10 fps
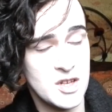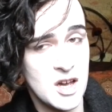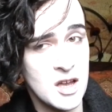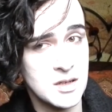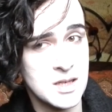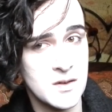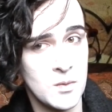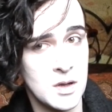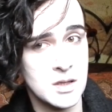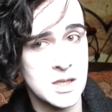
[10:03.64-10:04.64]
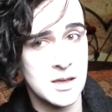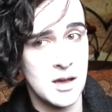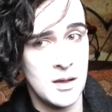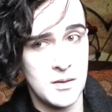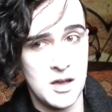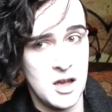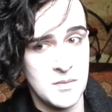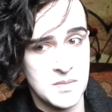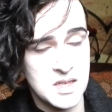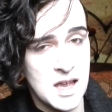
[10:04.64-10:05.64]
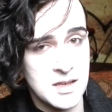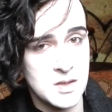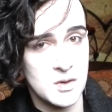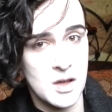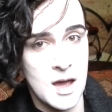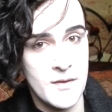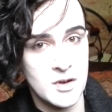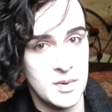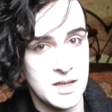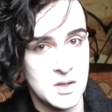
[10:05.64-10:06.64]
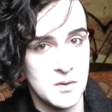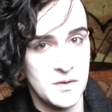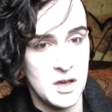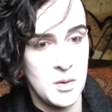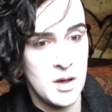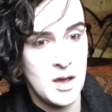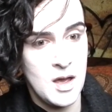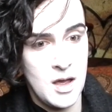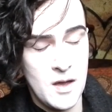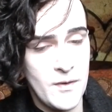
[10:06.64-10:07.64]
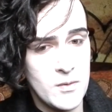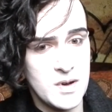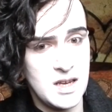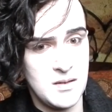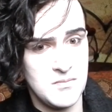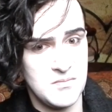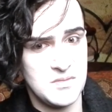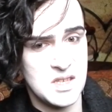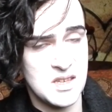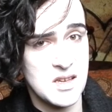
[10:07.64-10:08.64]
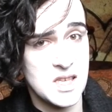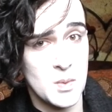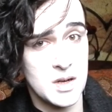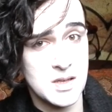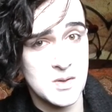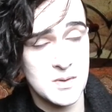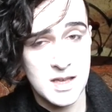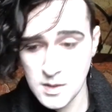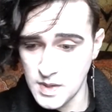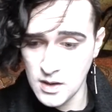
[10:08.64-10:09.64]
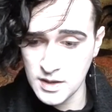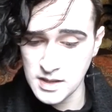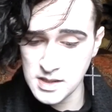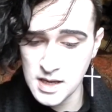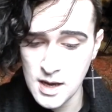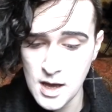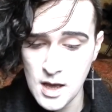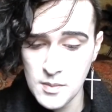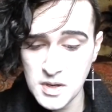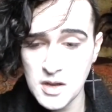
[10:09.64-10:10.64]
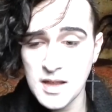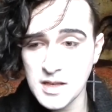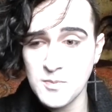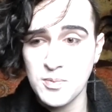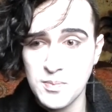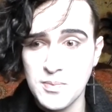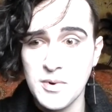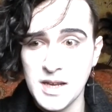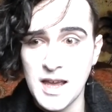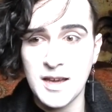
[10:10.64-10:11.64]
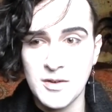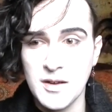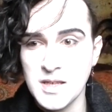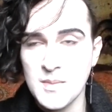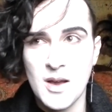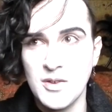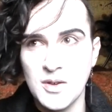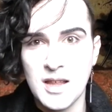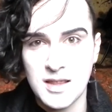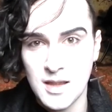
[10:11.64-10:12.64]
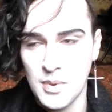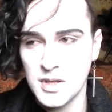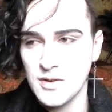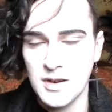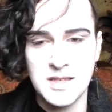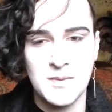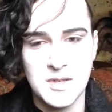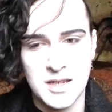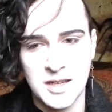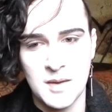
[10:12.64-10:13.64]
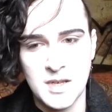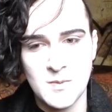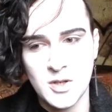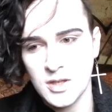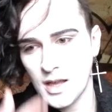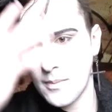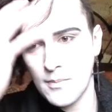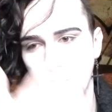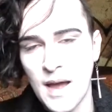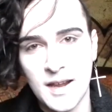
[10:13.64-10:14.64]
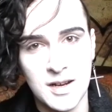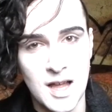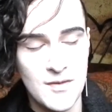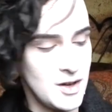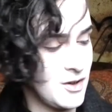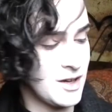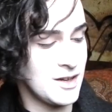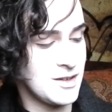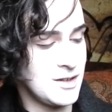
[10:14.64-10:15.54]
regardless of what standstill you have on a political view. I felt really disgusted when I saw that, to be honest. But no, that's pretty accurate. I somehow knew that the Pussy Riot scene was going to come, especially that Banaclava look.